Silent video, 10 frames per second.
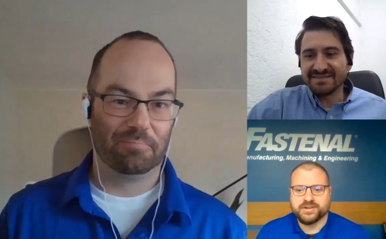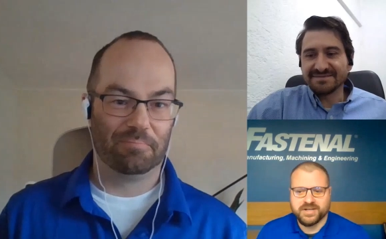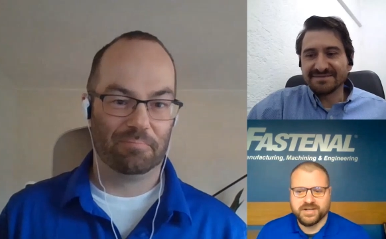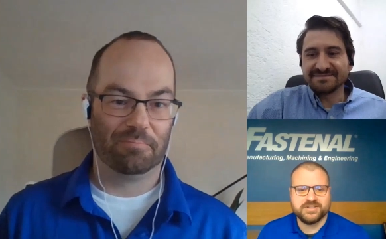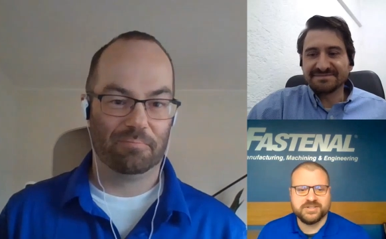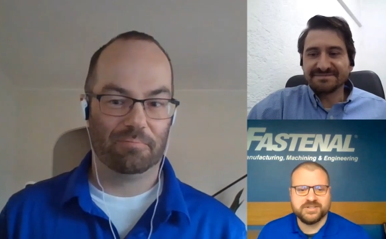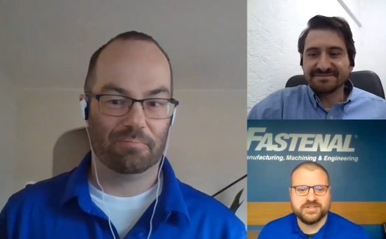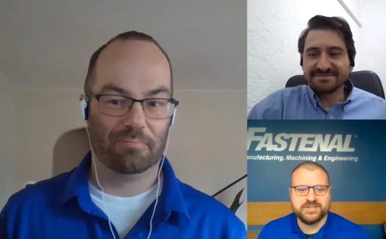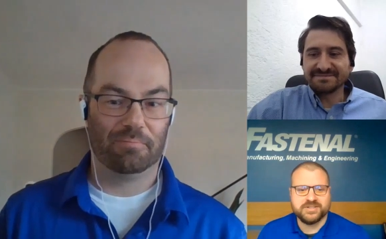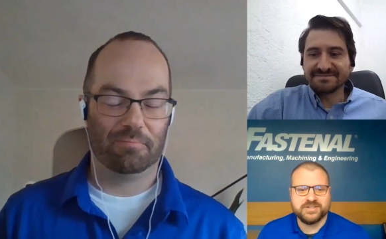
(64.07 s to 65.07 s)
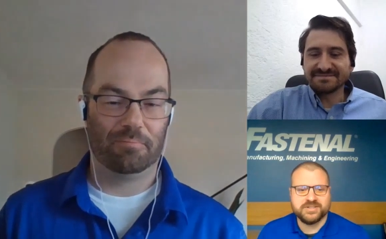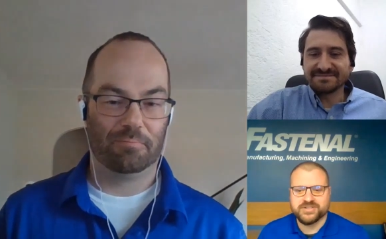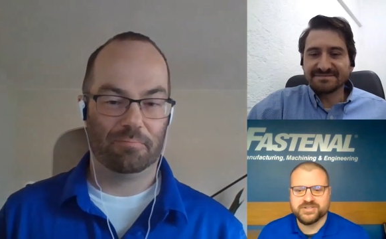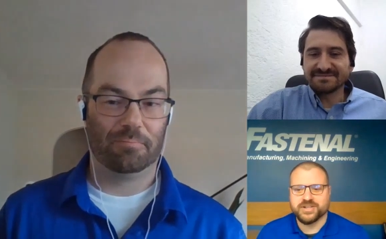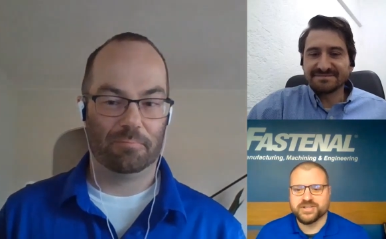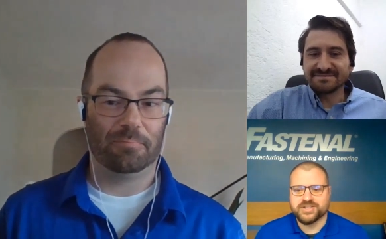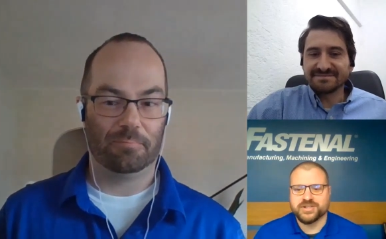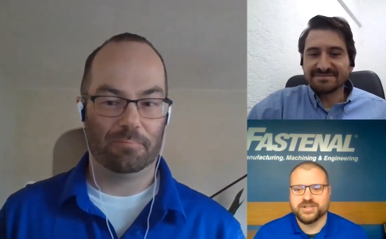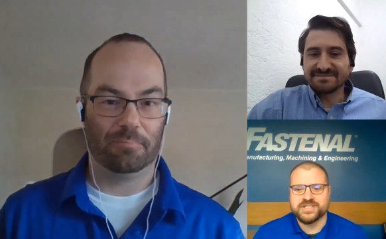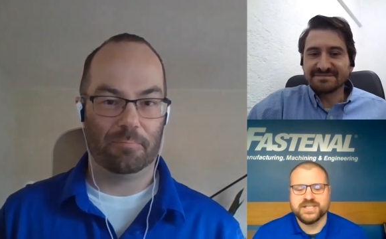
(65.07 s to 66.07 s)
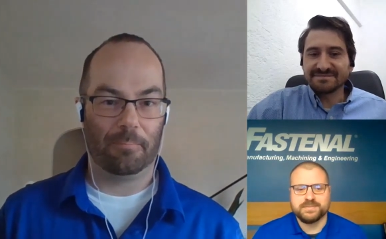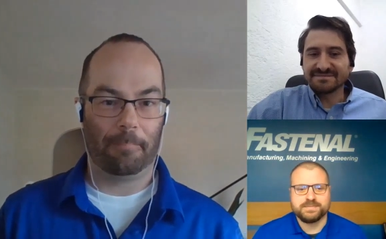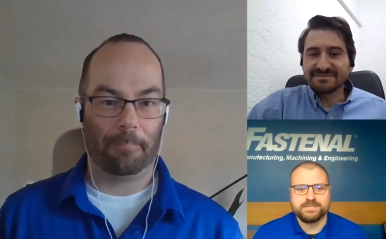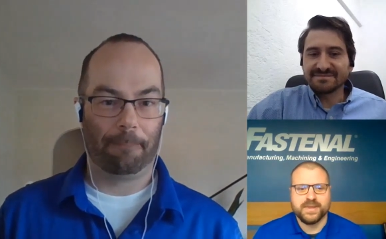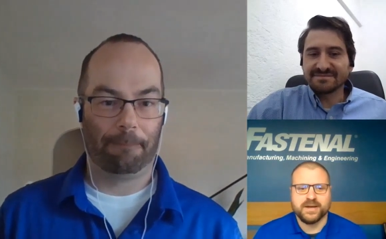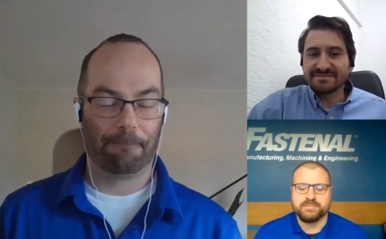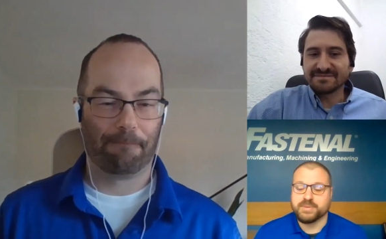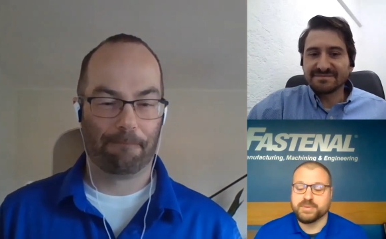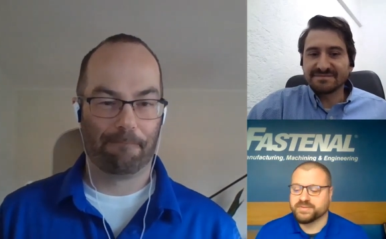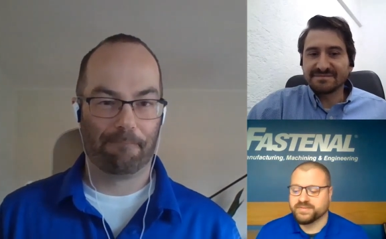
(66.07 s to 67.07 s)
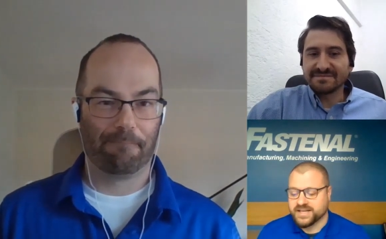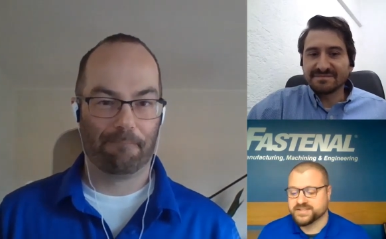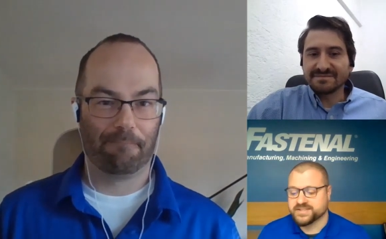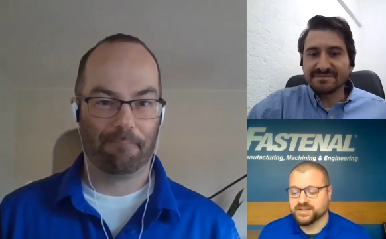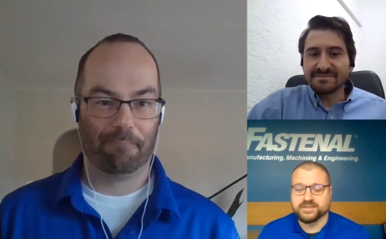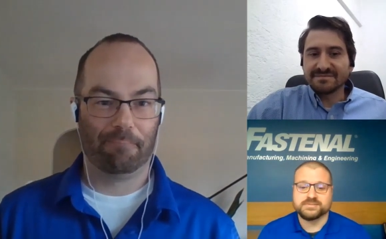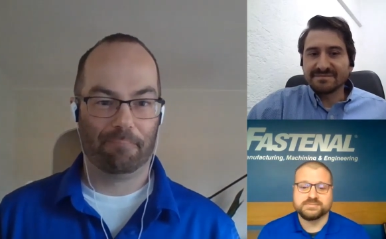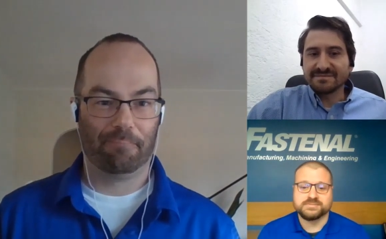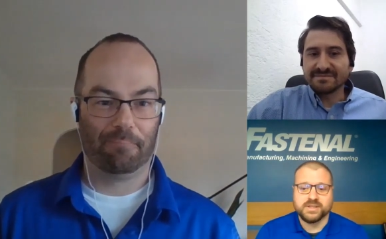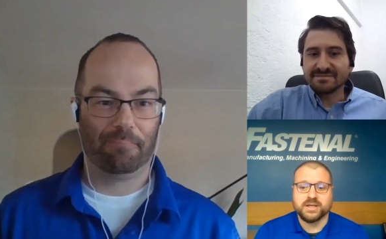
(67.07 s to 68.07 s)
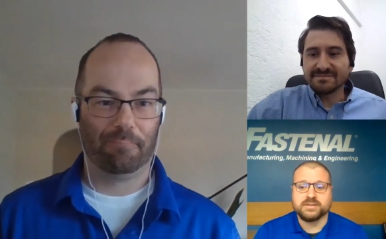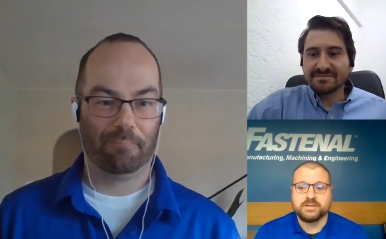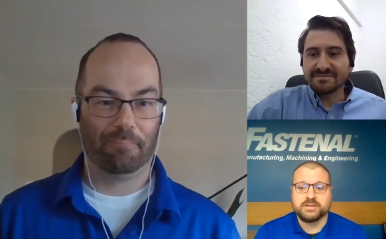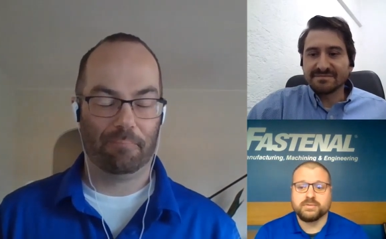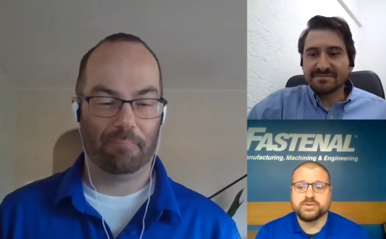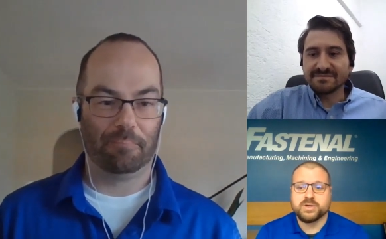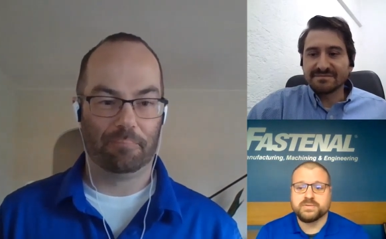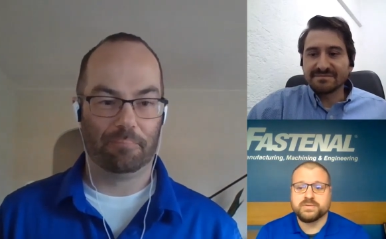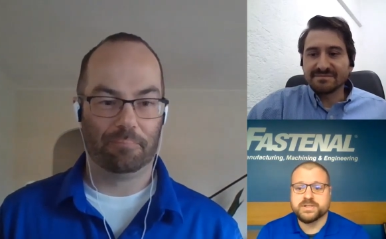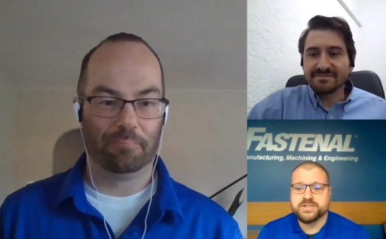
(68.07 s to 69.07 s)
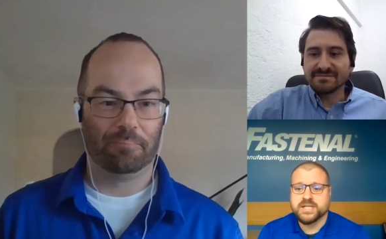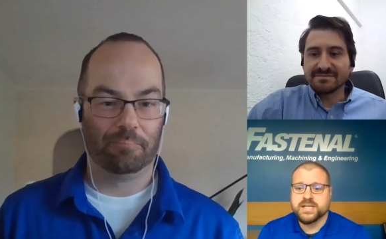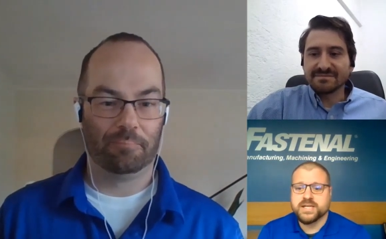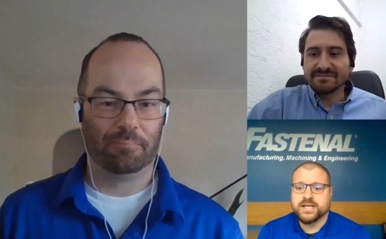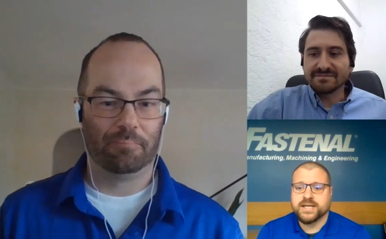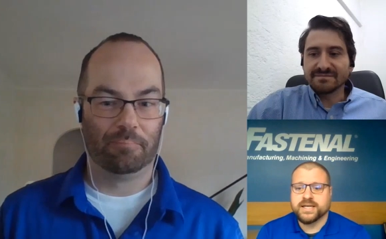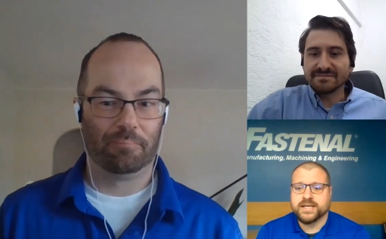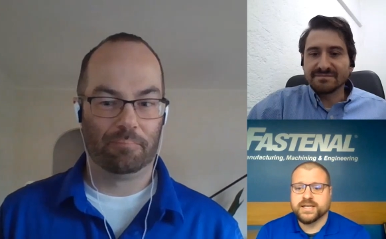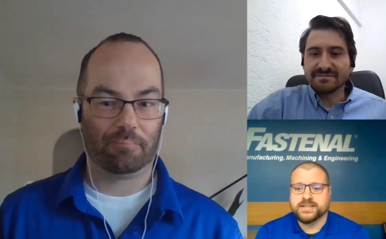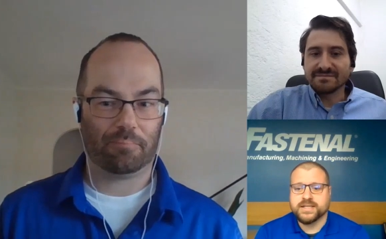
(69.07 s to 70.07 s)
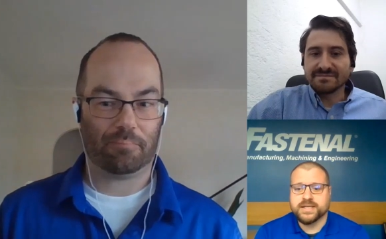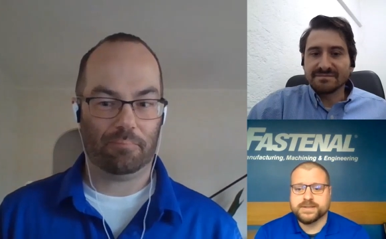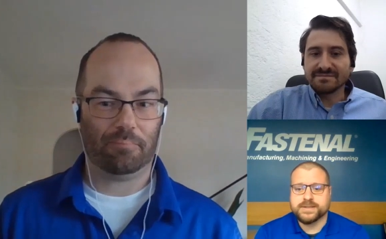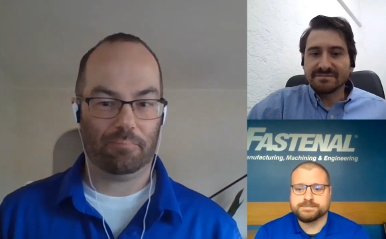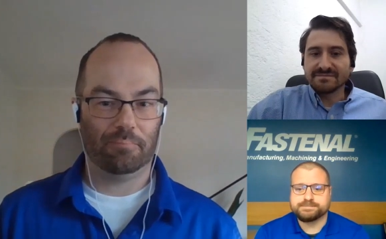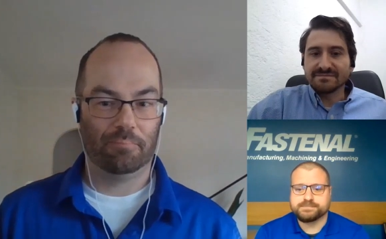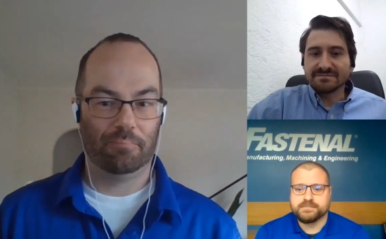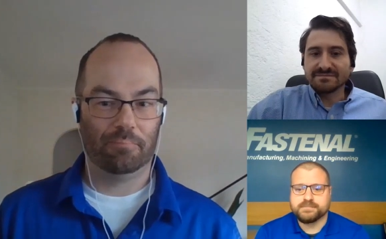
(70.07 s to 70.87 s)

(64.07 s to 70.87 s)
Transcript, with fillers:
Speaker 1: our engineer, our international engineering team. Uh, I've been with Fastenal uh, a little over 12 years, and um,